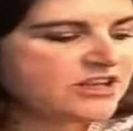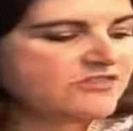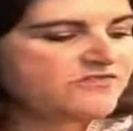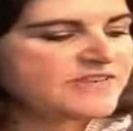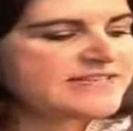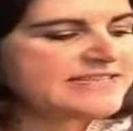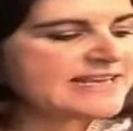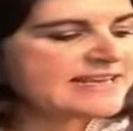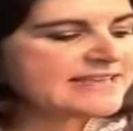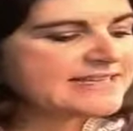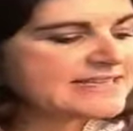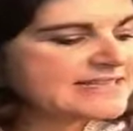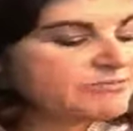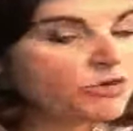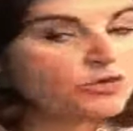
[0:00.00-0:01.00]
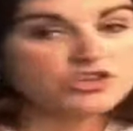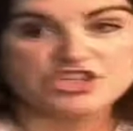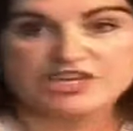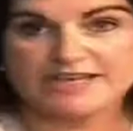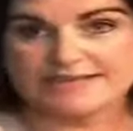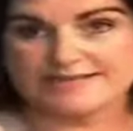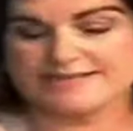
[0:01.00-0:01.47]
Now, this is a smoked
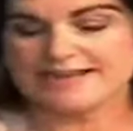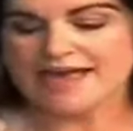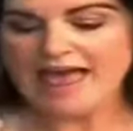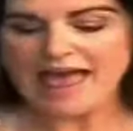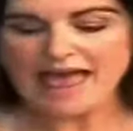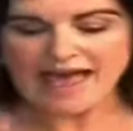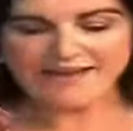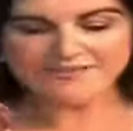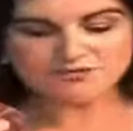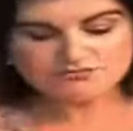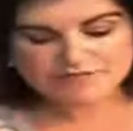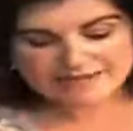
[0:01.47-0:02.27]
cheese, and the